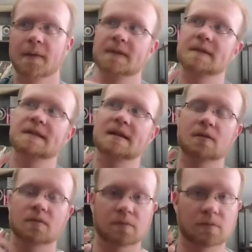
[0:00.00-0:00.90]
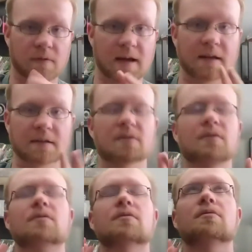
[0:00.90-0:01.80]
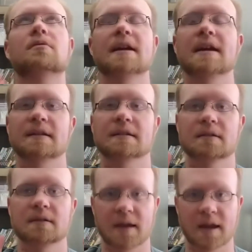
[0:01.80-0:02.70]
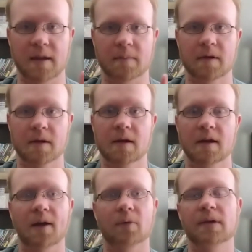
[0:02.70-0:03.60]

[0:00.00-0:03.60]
This is a great, great game. I